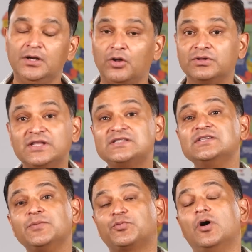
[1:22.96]
Now, this
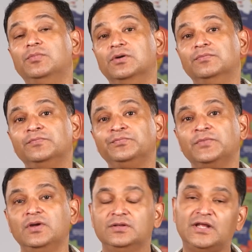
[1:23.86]
is a problem
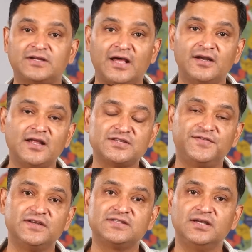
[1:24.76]
that Canada is
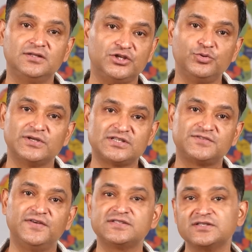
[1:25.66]
facing, the US
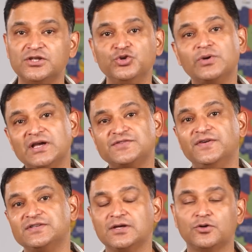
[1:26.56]
is facing, the UK is
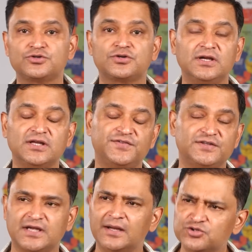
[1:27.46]
facing, and Australia is
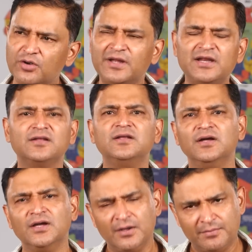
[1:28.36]
facing. I'm sure many
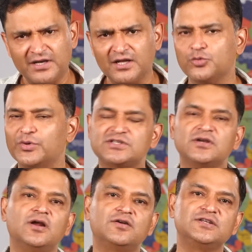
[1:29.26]
other
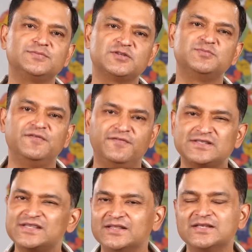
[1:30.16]
Western countries must be
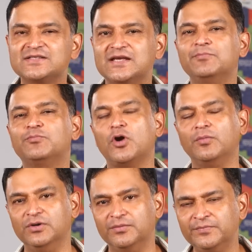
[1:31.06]
facing the same
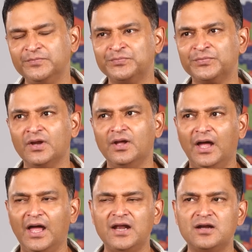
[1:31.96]
problem.
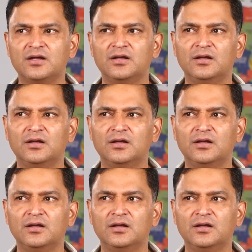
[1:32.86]
And